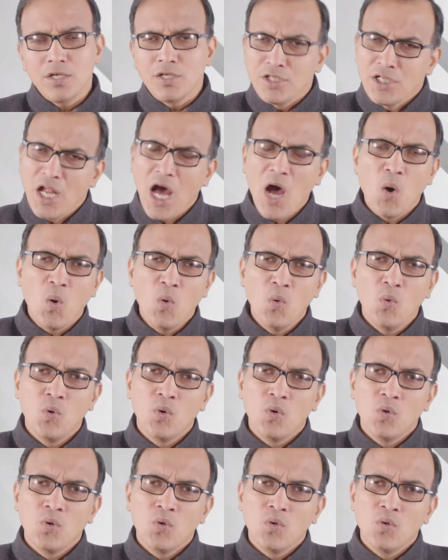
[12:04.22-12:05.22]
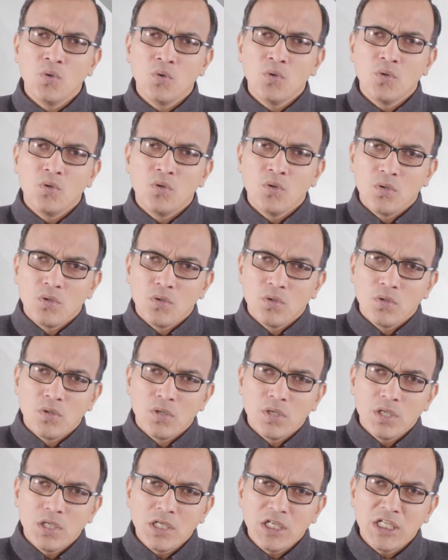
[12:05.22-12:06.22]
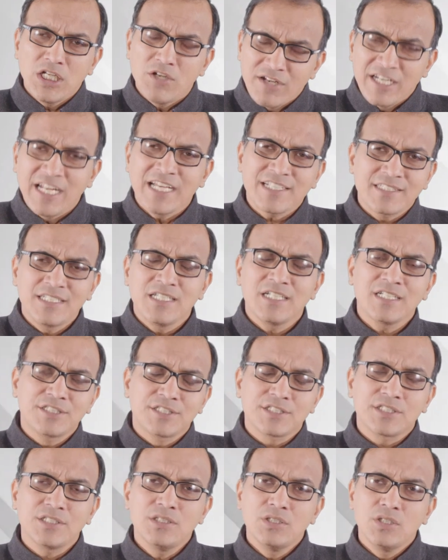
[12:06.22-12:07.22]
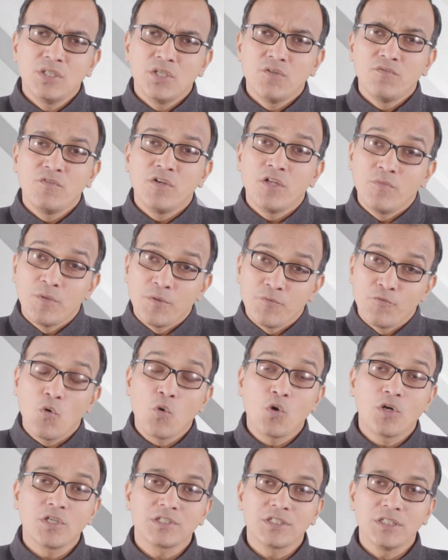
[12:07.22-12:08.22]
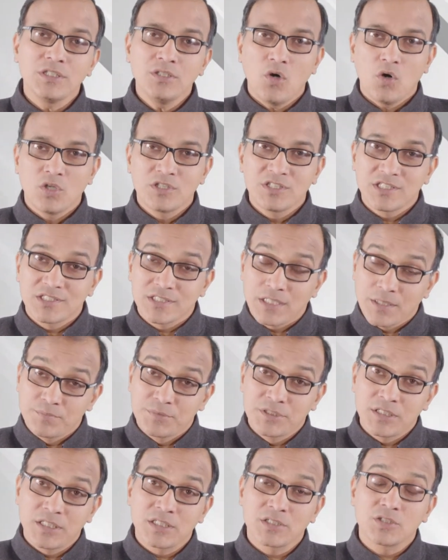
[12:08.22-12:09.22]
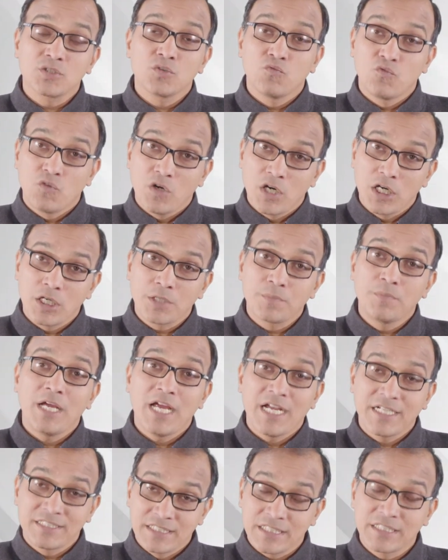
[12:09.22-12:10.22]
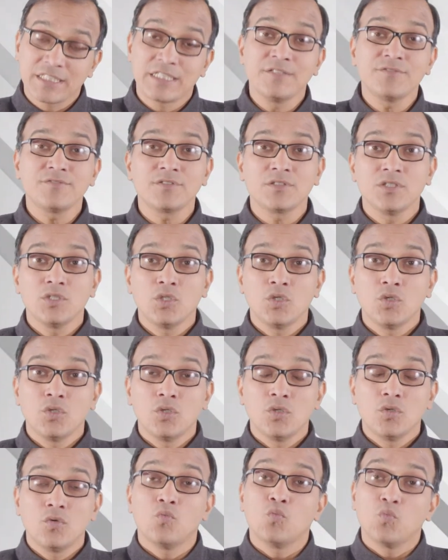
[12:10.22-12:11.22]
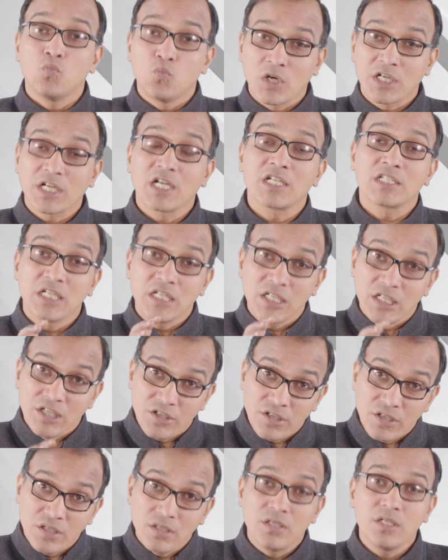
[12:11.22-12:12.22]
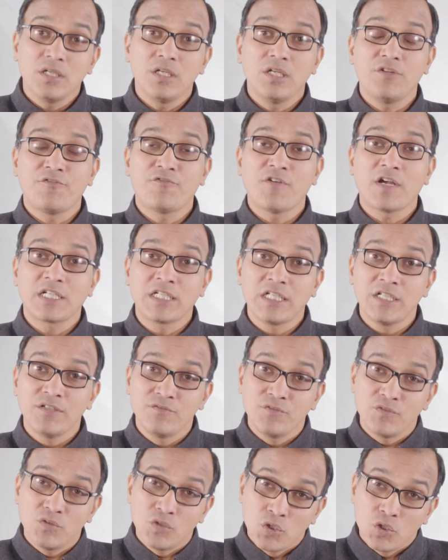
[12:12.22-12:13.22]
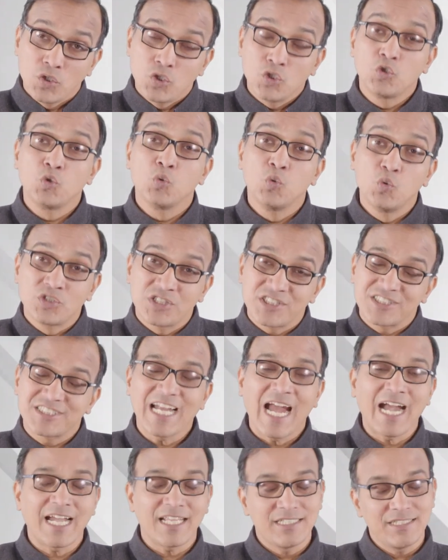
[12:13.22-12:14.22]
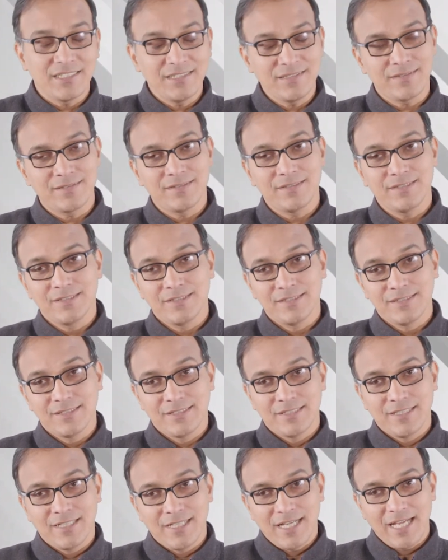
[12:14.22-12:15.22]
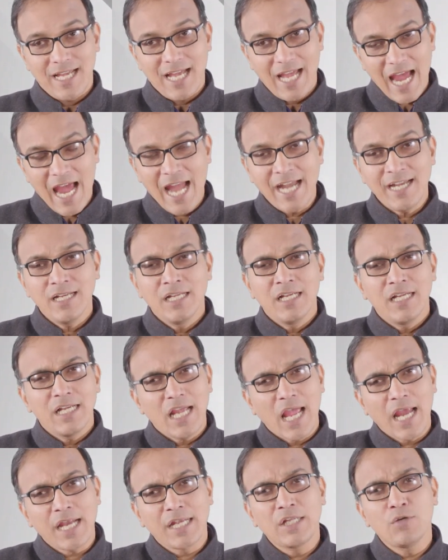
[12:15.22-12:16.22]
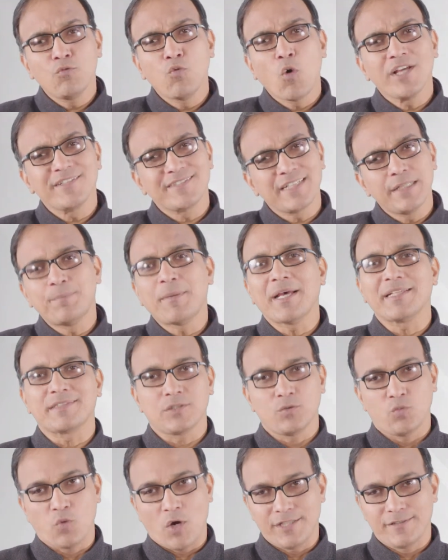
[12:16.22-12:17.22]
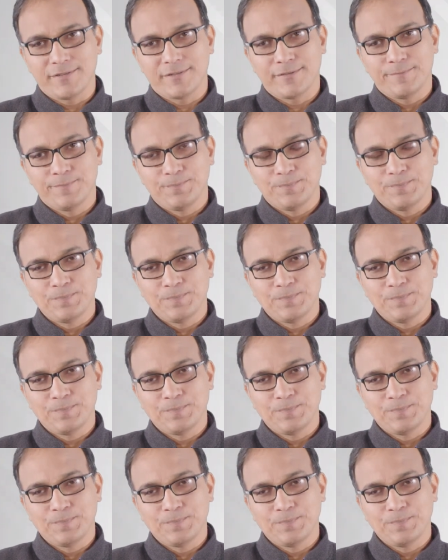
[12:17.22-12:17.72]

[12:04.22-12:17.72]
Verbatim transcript: Now, in our next lecture, we'll be focusing on the subjects, verb, adjectives, what are the effective use strategies, and active voice and passive voice.